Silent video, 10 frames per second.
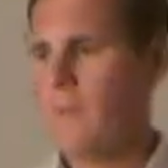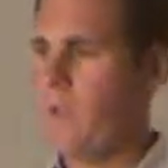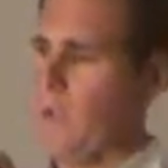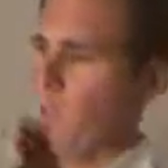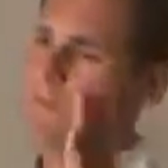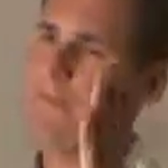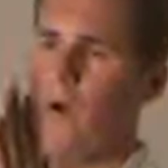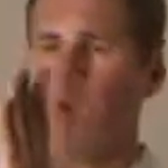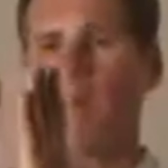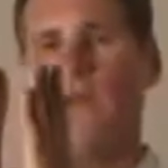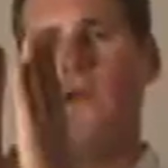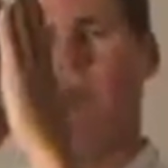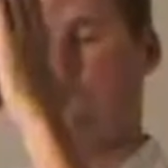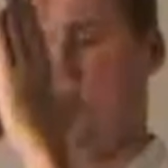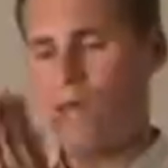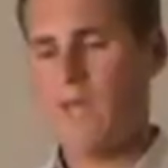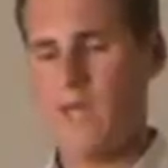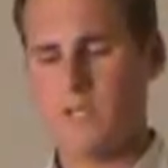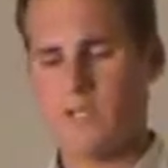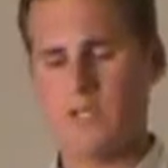and they would fold in and fold
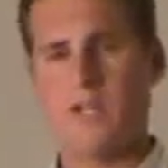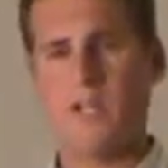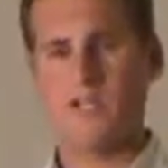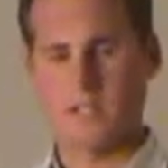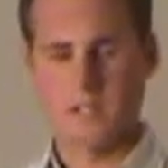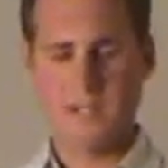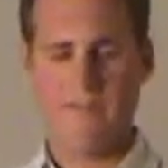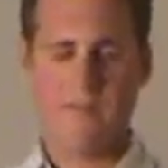down into the trenches to lay,